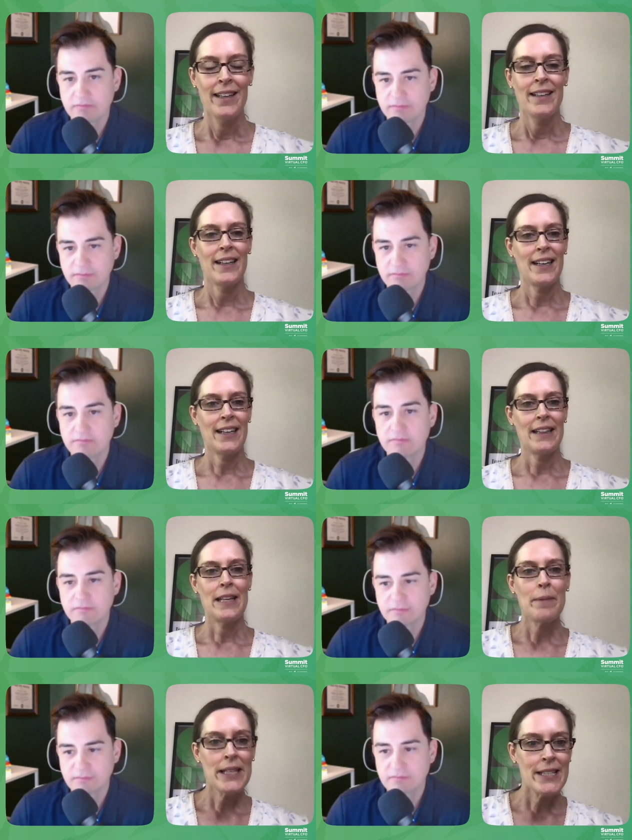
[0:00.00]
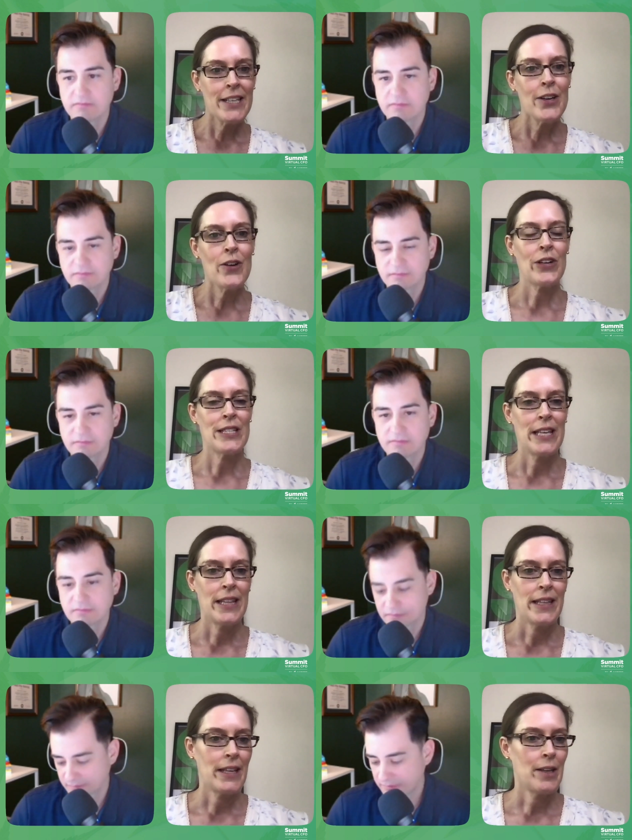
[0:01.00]
Speaker 1: uh, they might say no because they
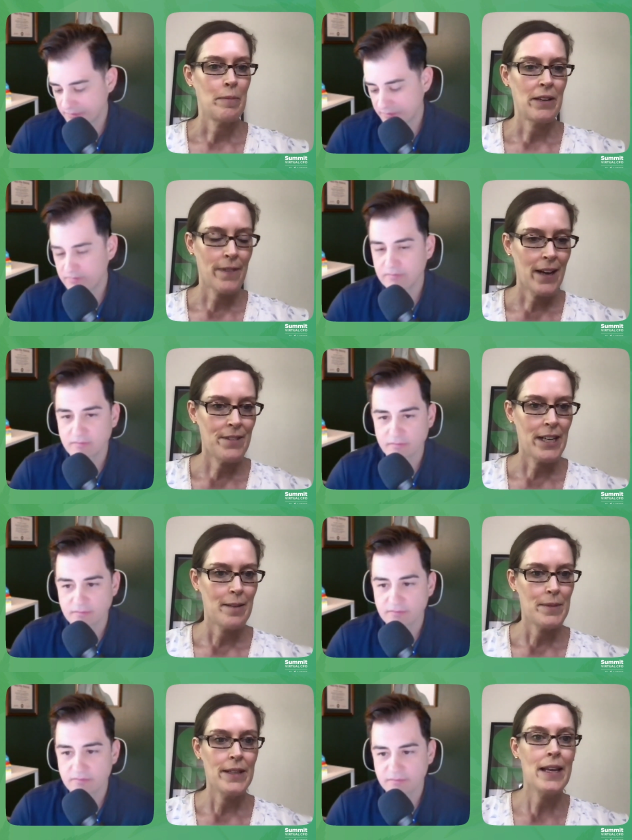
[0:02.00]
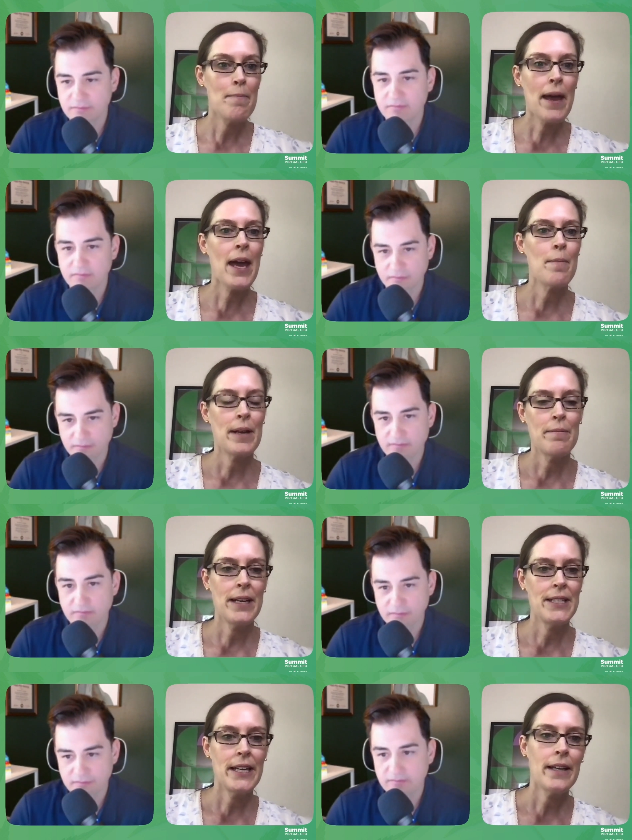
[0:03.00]
think they can make five times, and they may, but it may
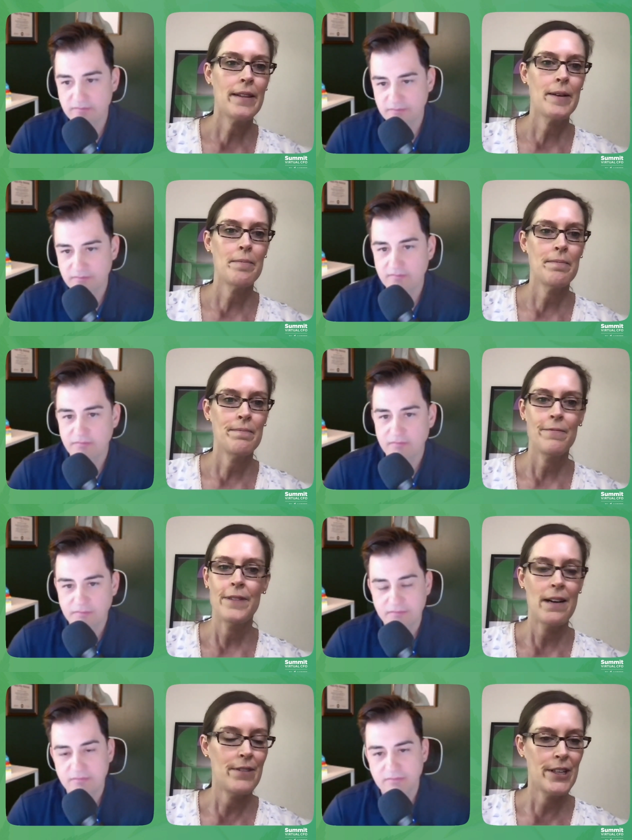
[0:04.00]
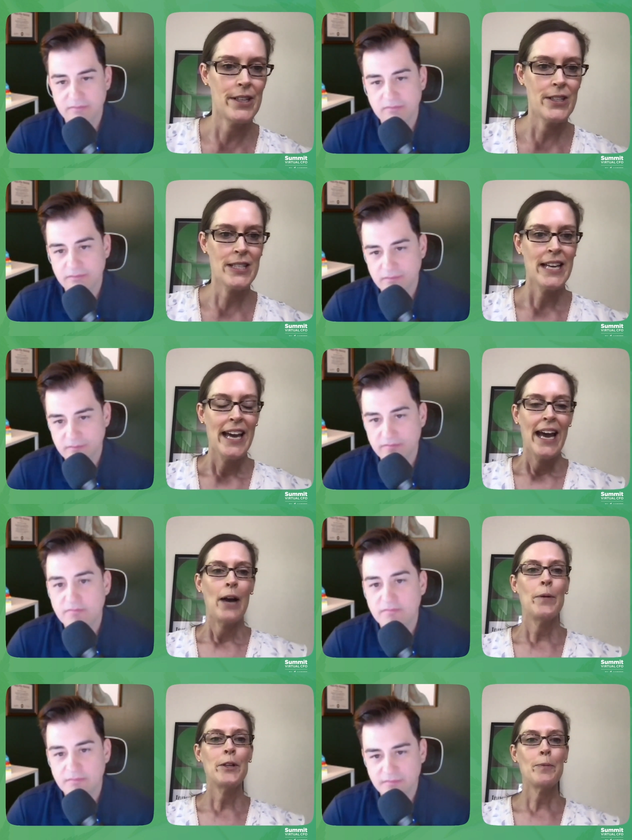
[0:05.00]
take them five years.
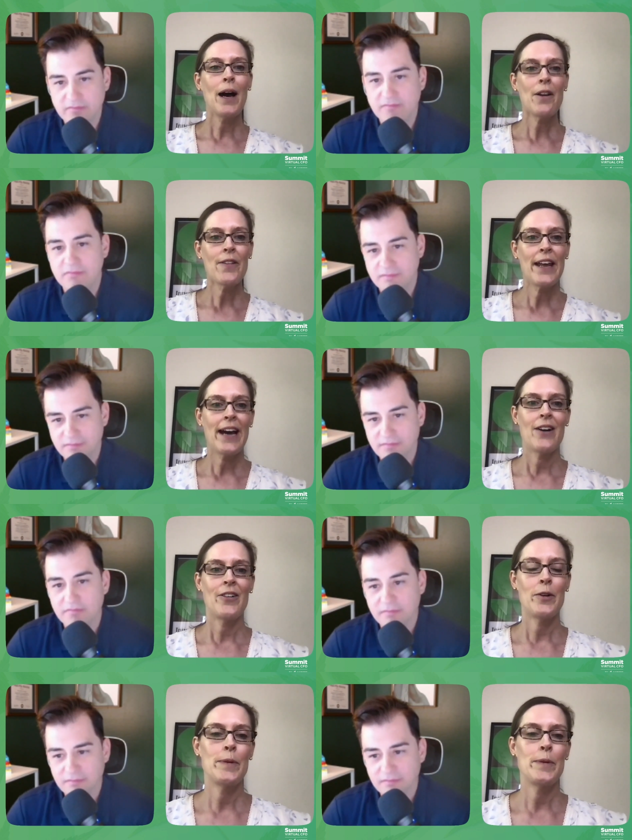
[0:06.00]
And when you model that out, it'd be